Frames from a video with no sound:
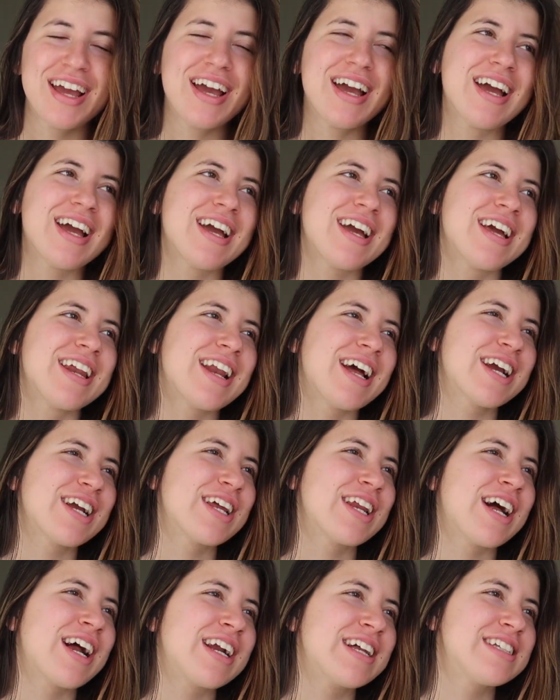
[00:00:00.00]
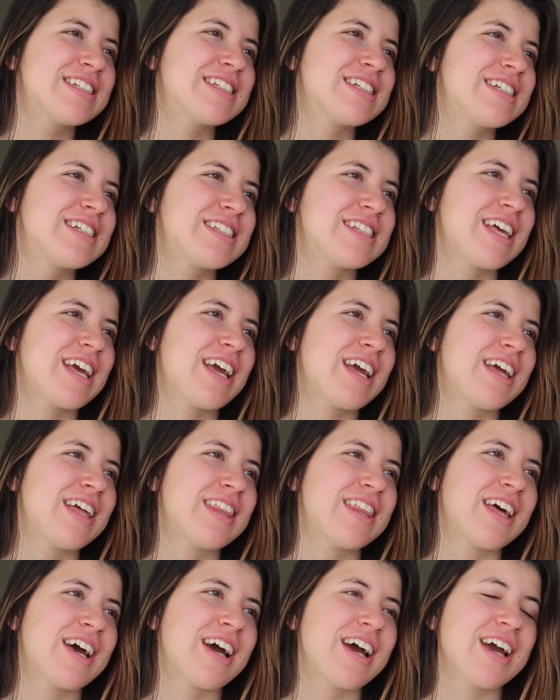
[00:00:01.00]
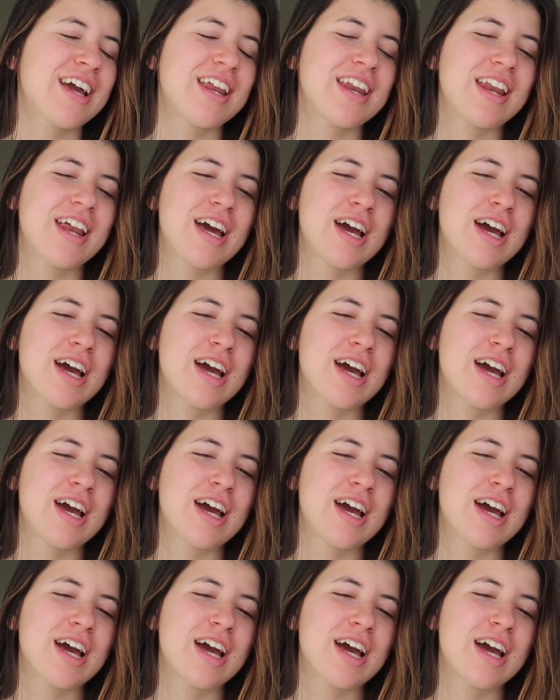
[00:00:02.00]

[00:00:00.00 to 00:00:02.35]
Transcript: And I can honestly say that